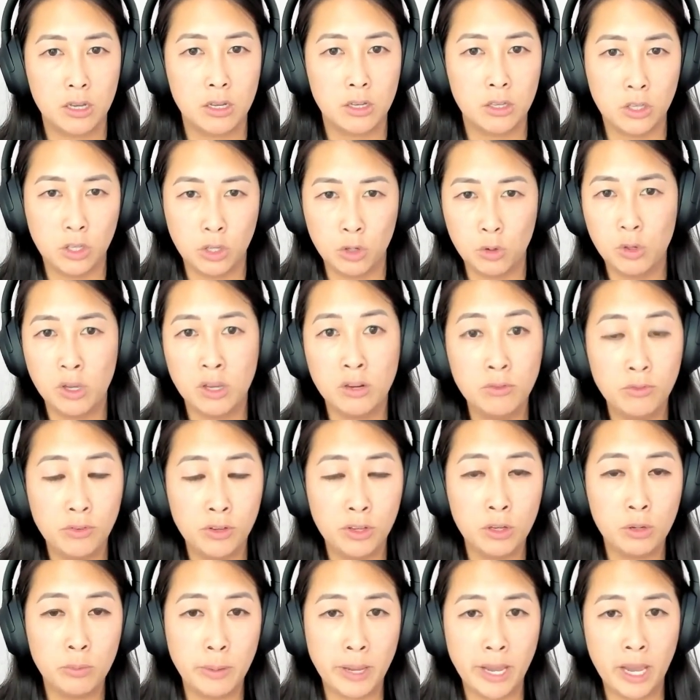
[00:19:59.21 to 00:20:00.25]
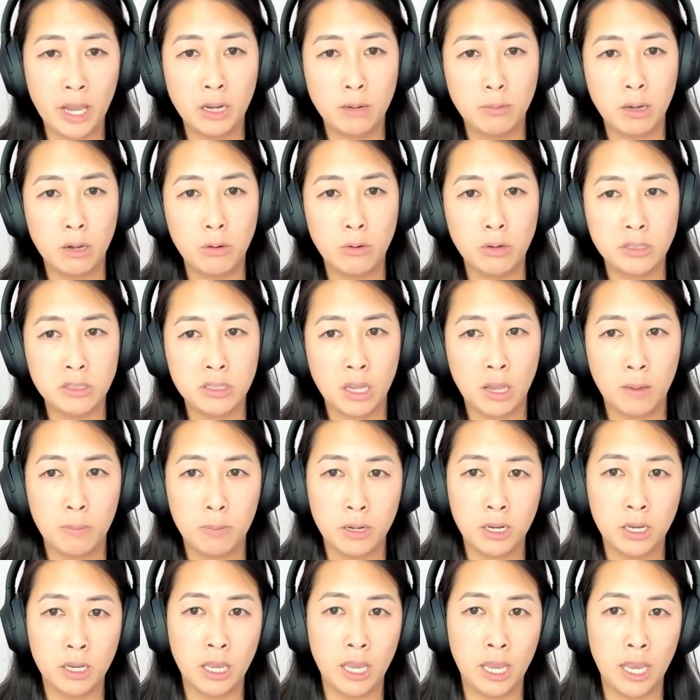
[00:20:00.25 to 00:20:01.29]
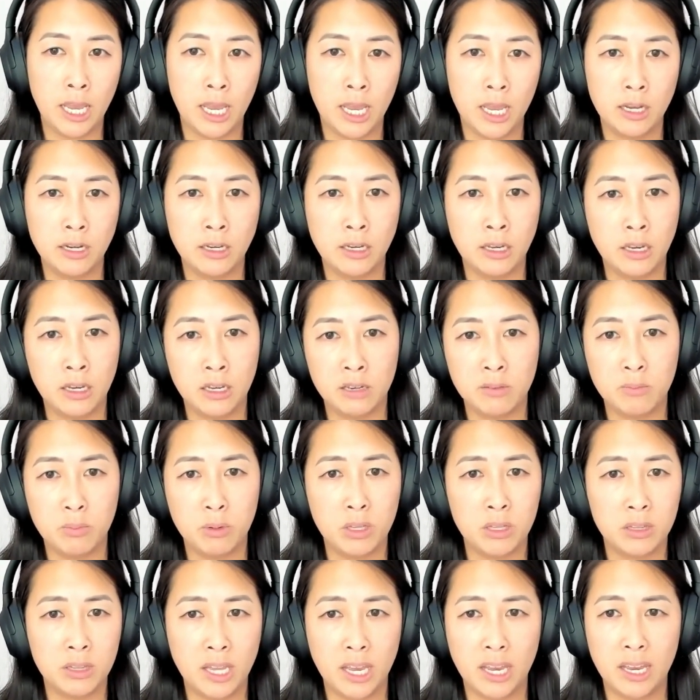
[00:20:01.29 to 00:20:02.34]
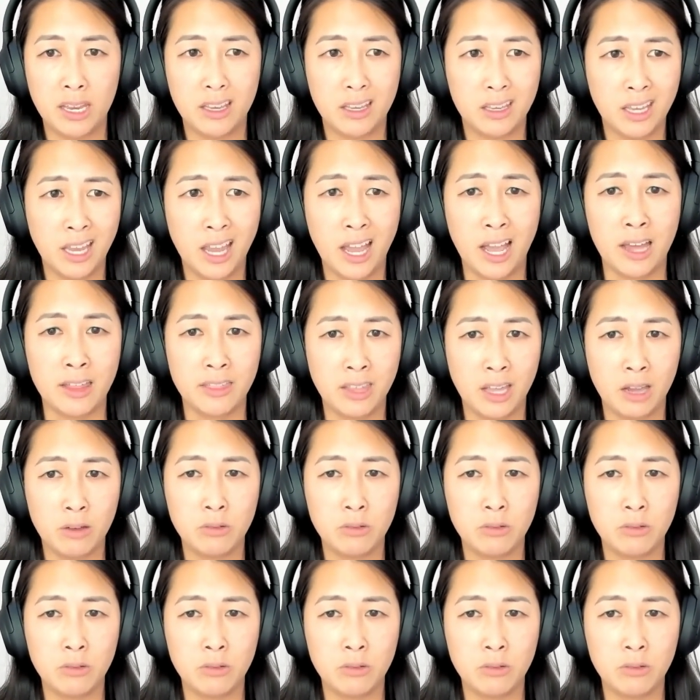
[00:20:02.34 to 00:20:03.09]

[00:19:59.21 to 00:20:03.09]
You can feel bad about what's happening, and he could be like, yeah, that